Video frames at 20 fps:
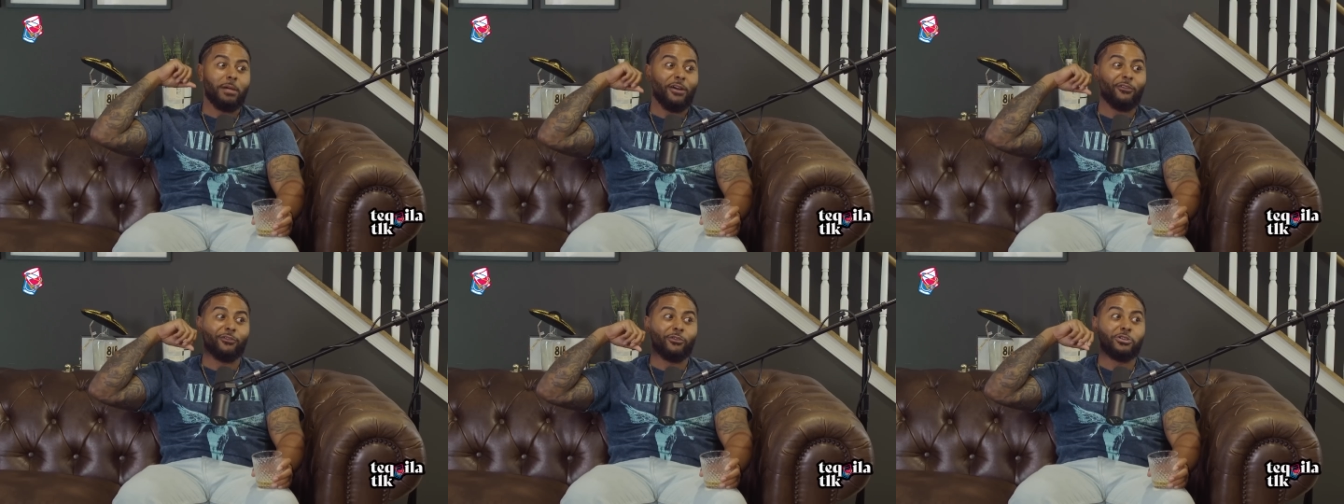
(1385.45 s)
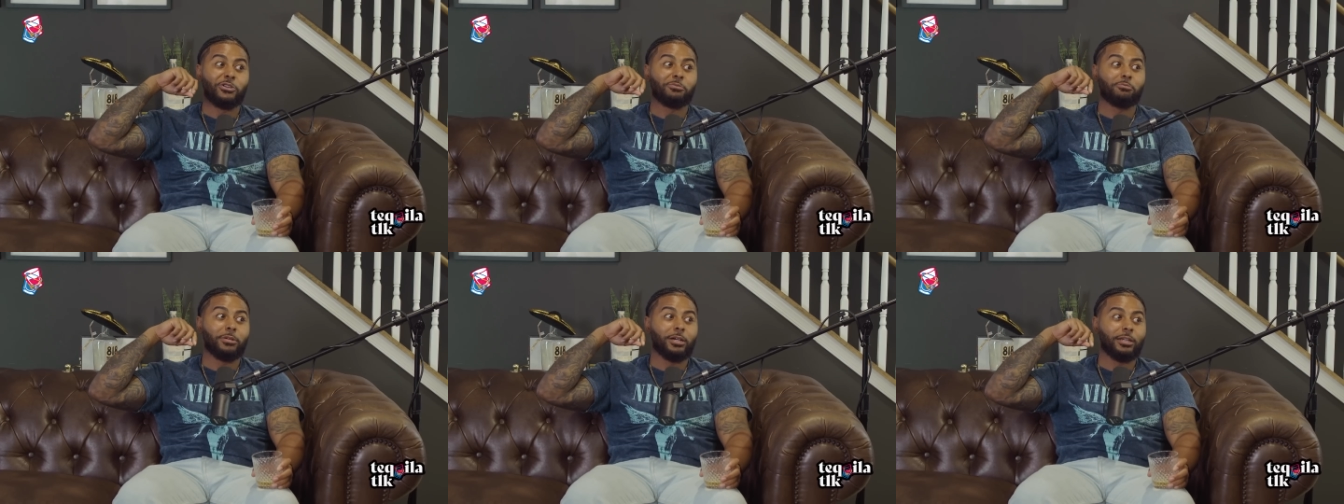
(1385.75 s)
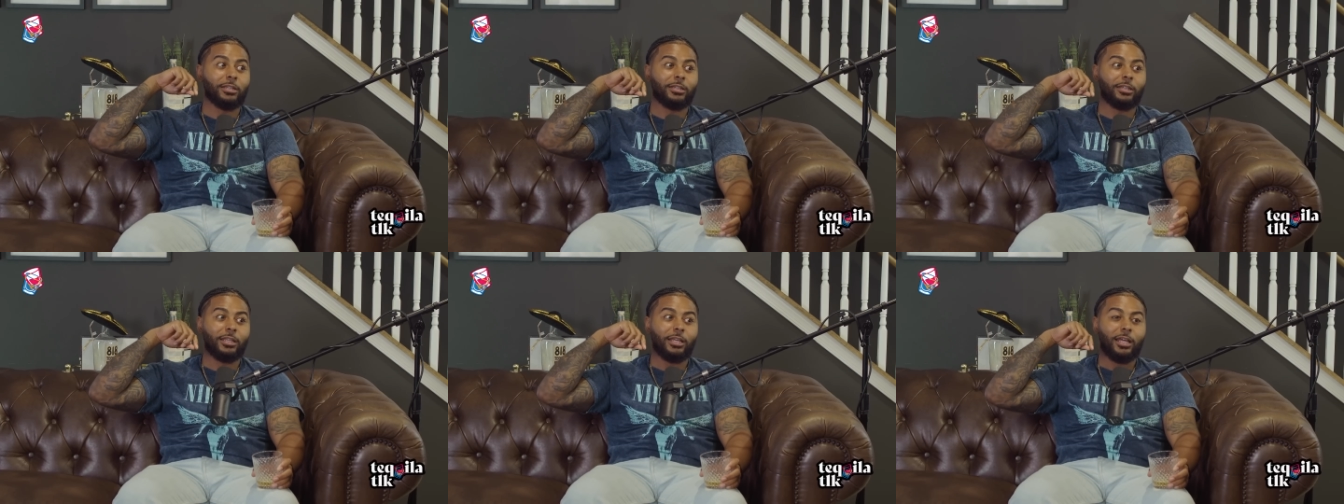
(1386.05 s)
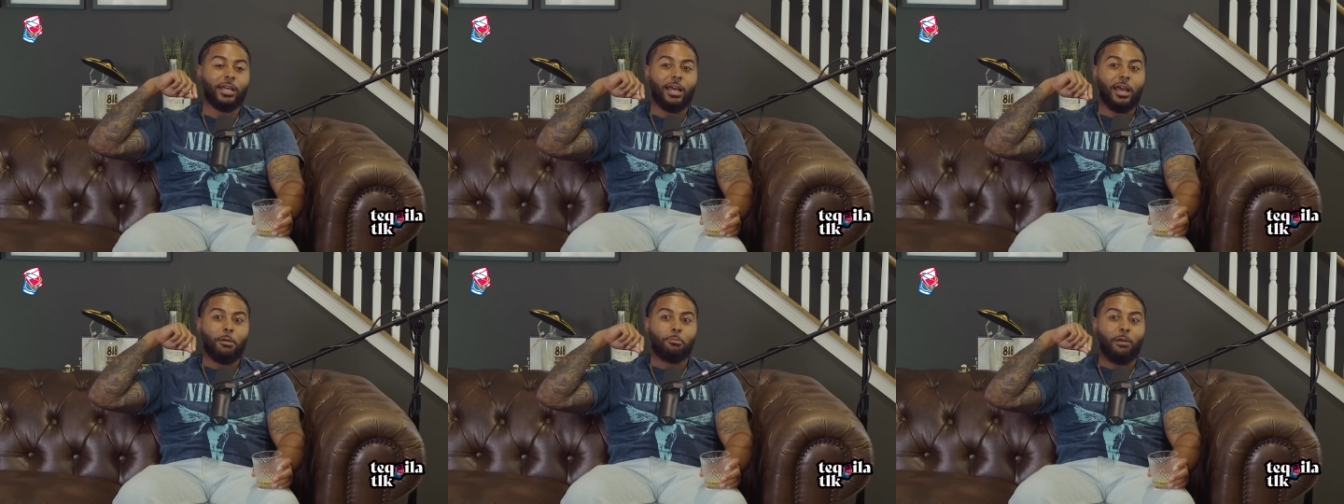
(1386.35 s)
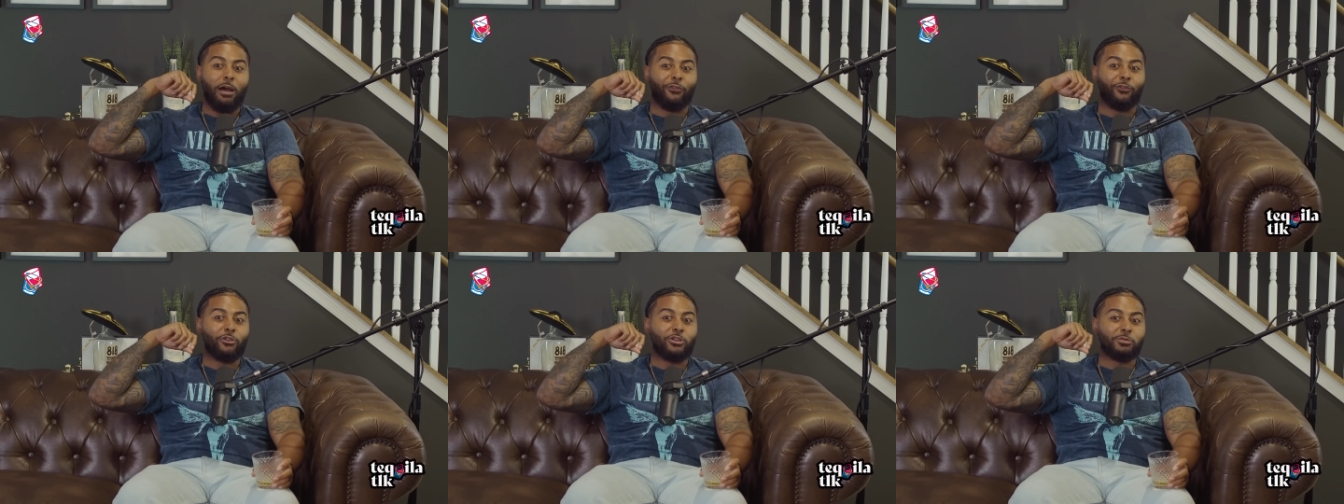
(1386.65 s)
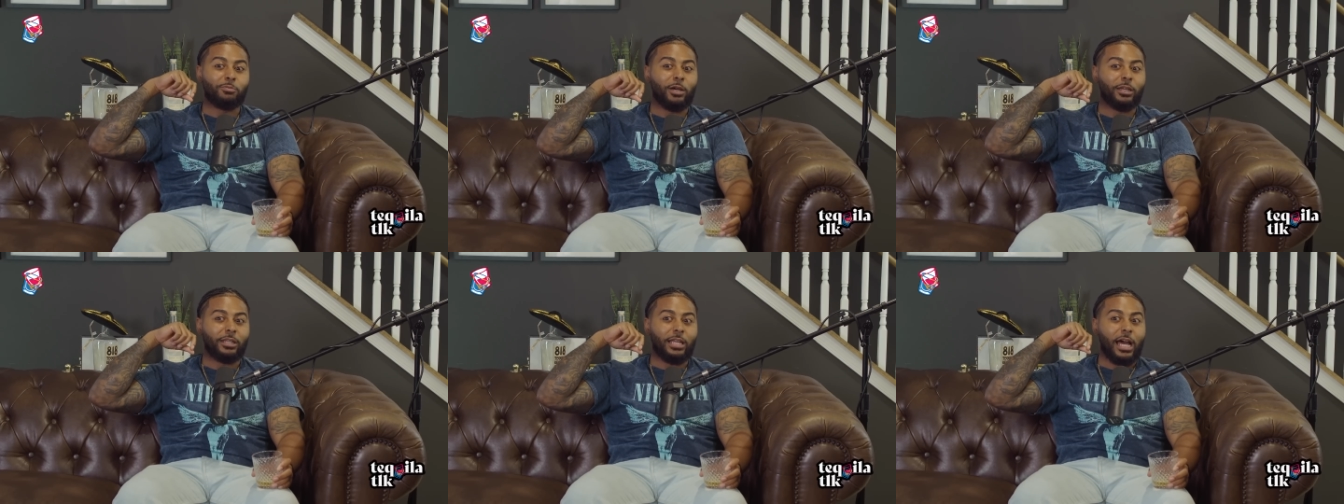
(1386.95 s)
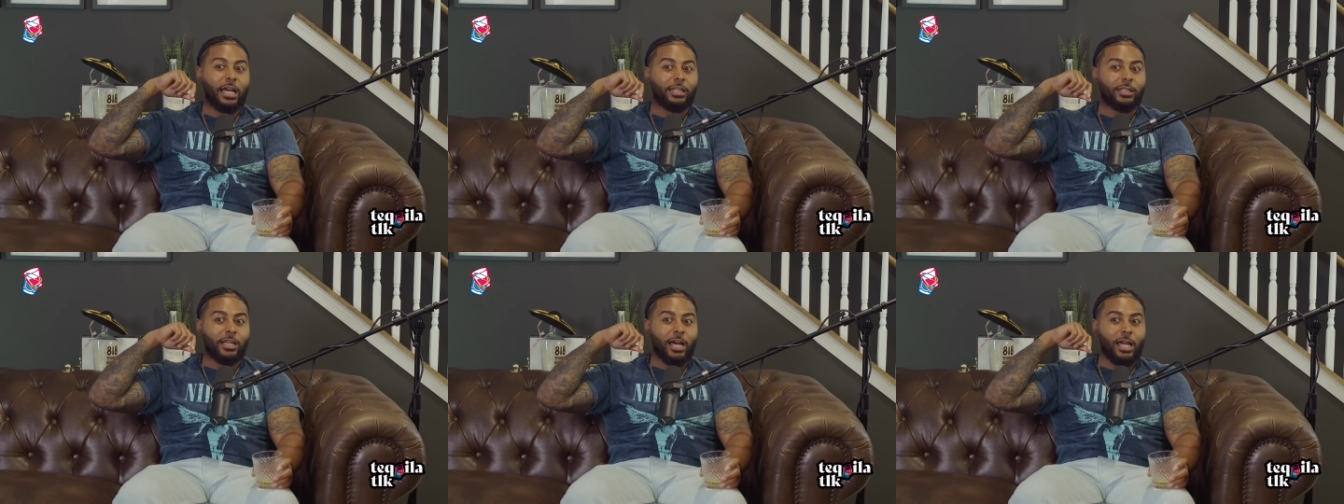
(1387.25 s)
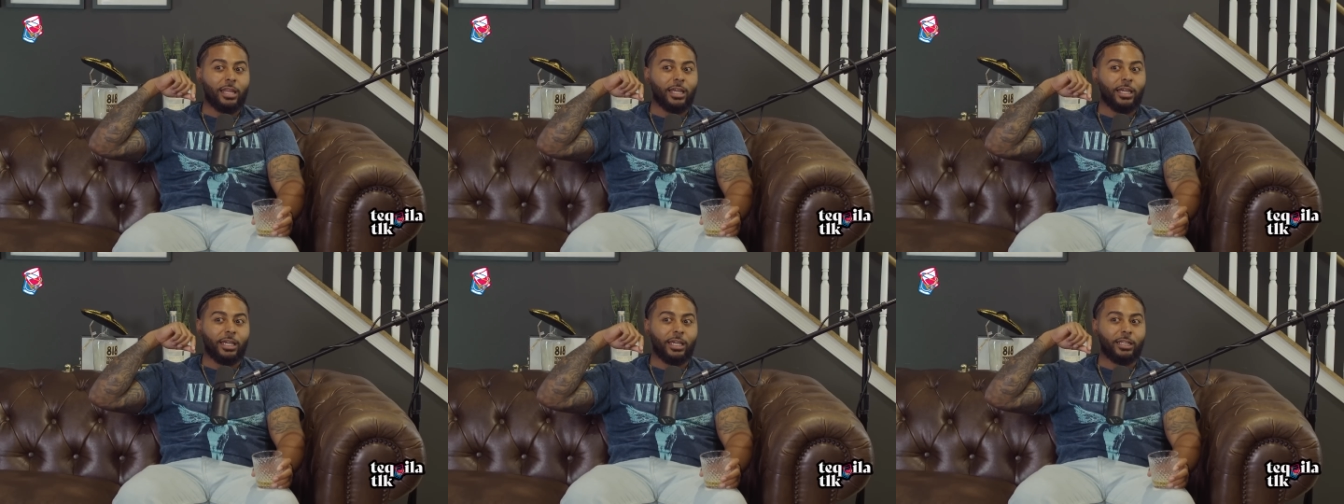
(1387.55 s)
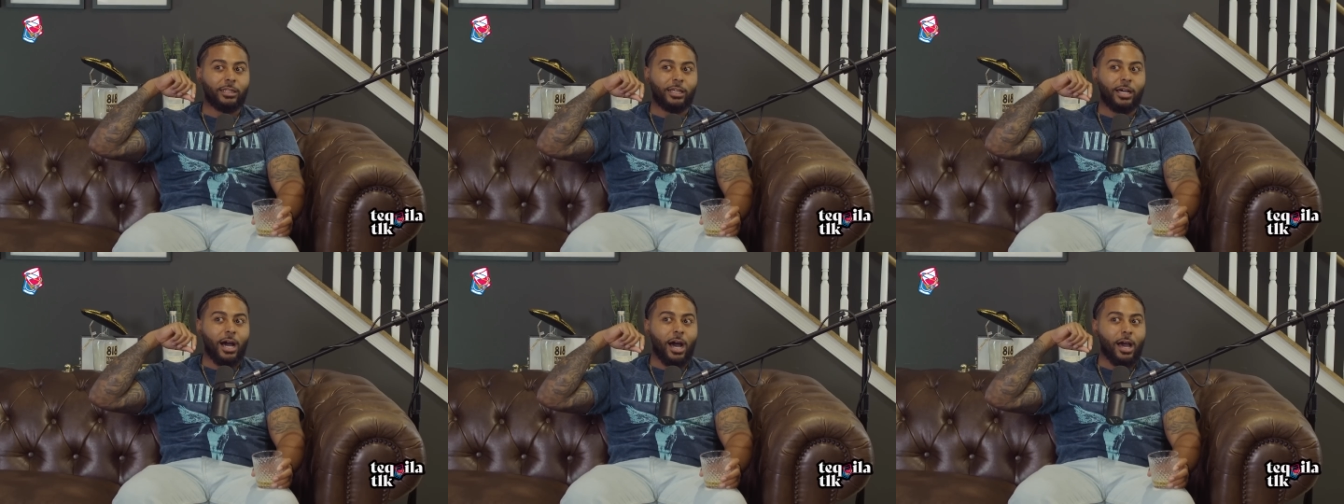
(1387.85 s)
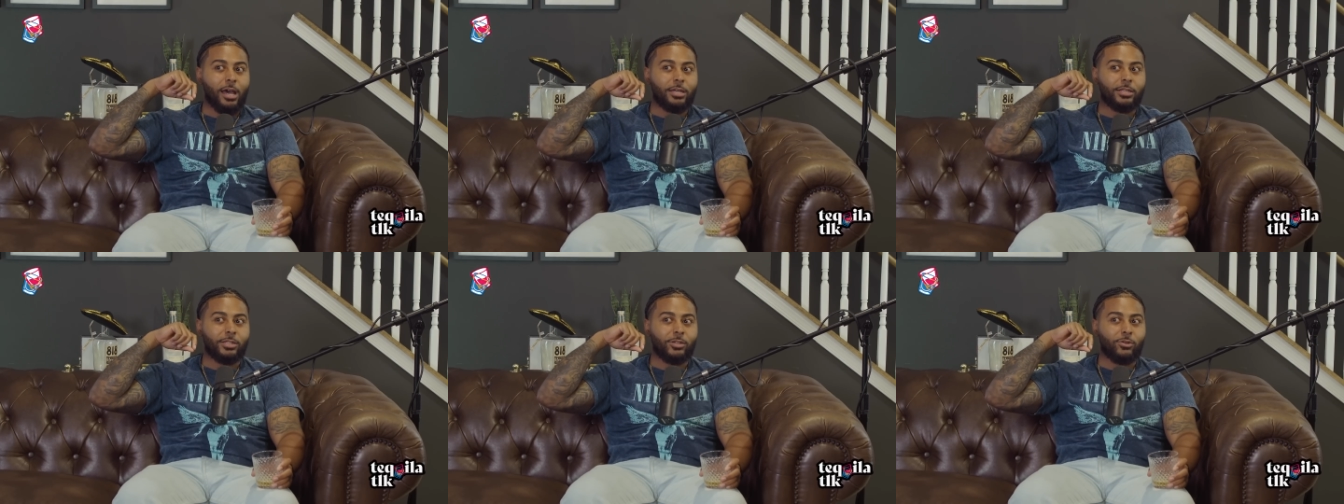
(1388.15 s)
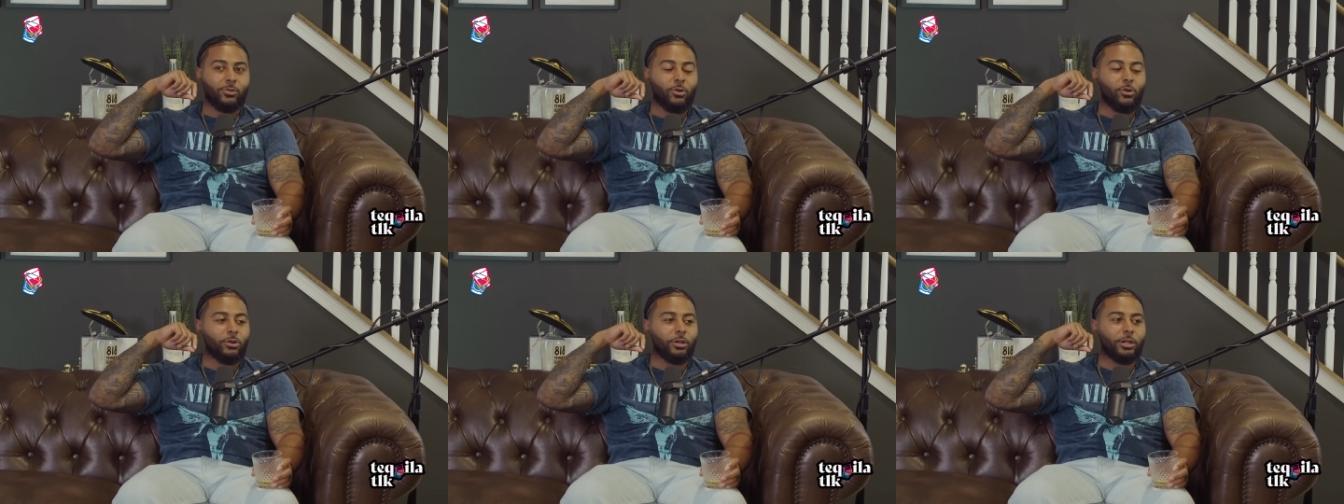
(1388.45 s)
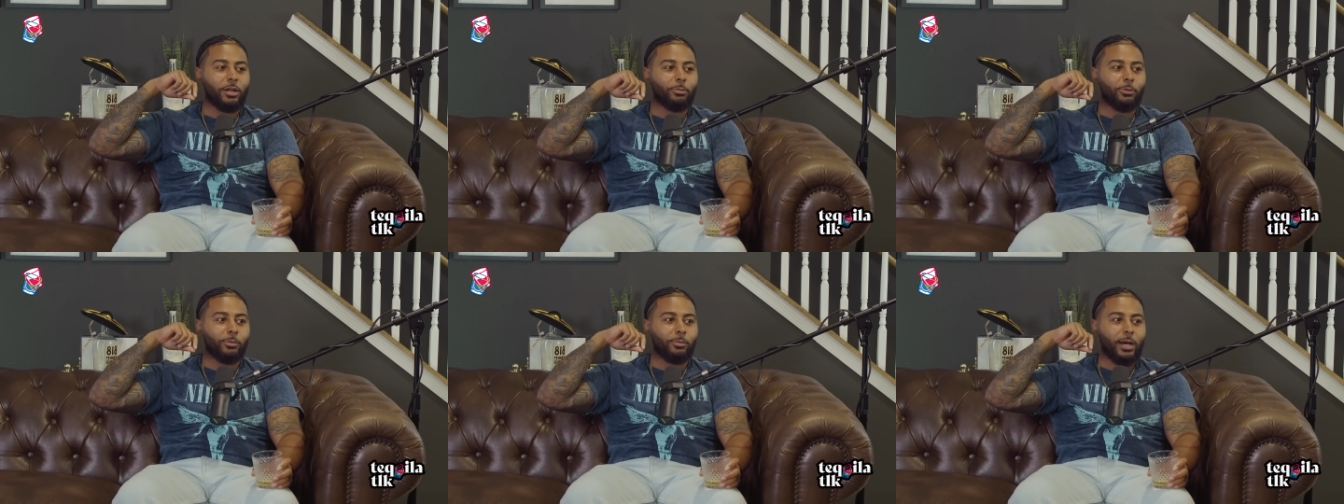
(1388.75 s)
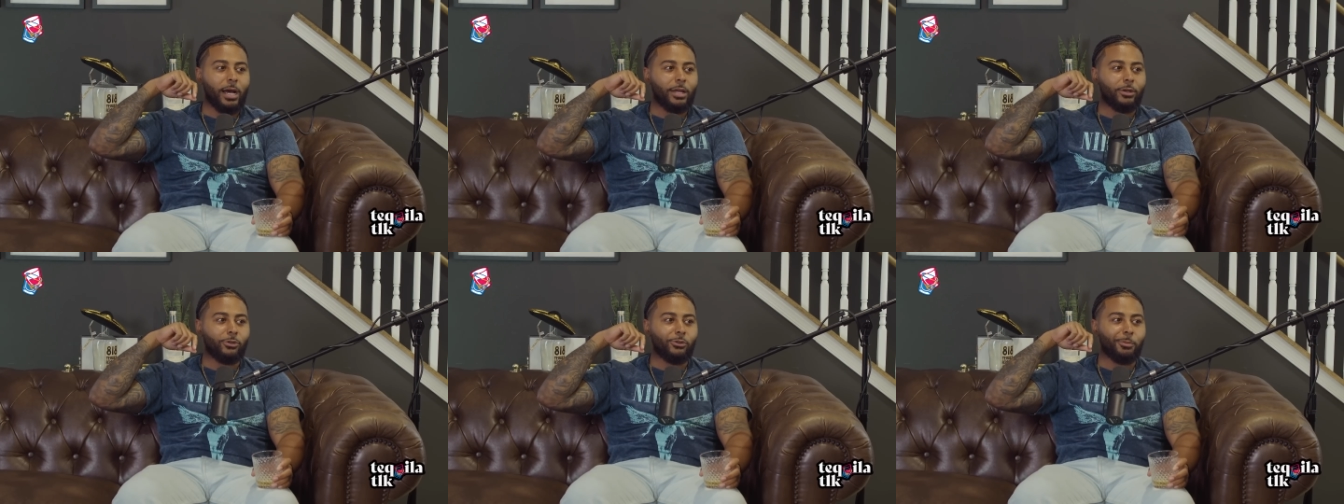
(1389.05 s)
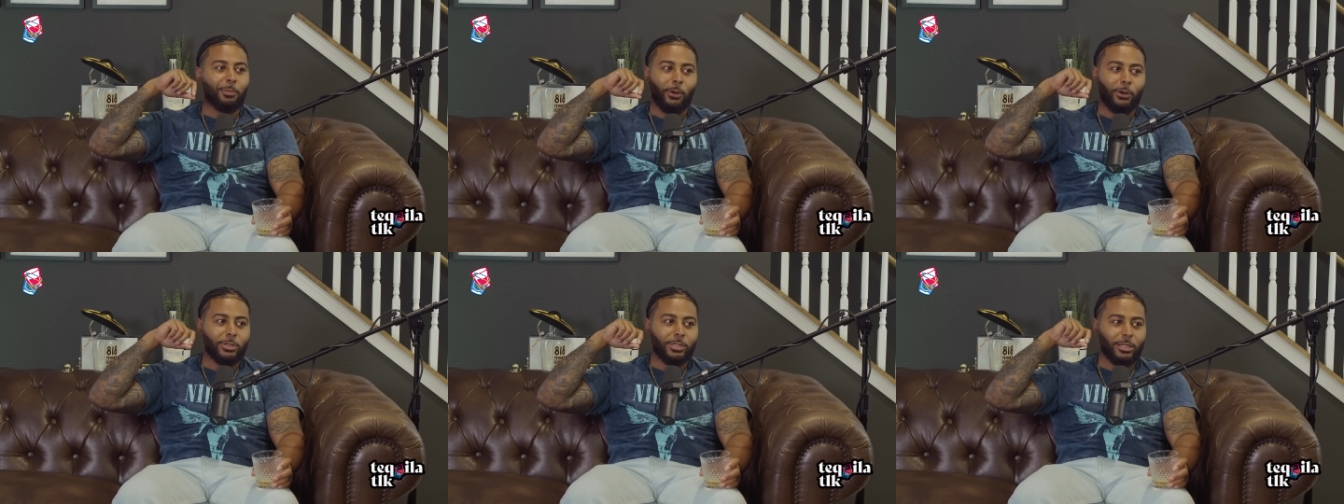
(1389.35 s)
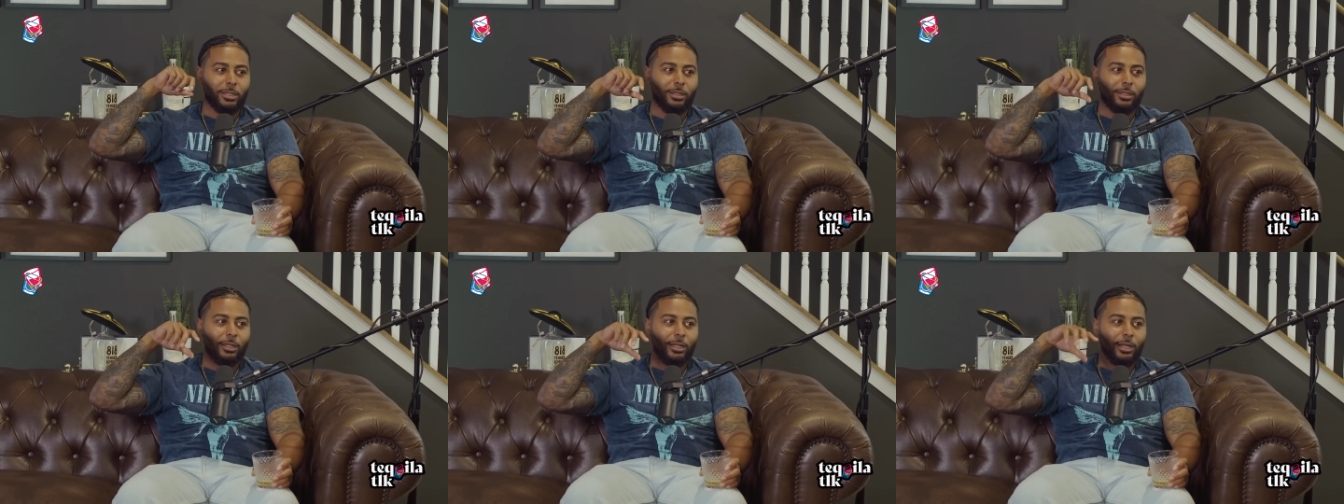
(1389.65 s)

My first month, I like hit the highest quota number by a new person.